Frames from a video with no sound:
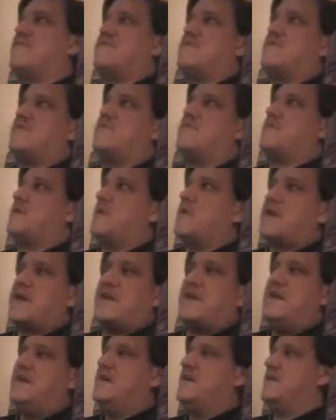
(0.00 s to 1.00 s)
If it was
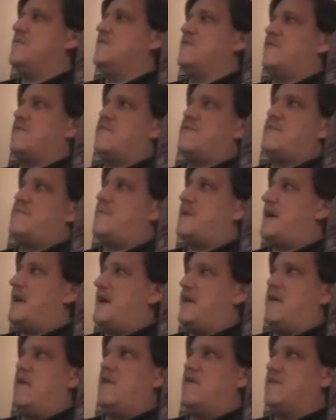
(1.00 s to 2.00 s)
broken, it would just be
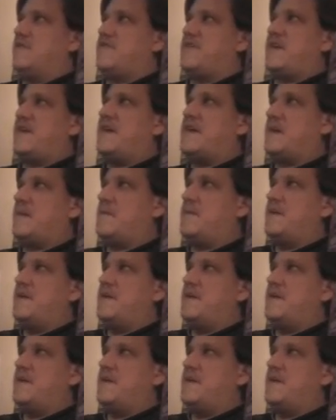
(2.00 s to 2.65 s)
bad all the time.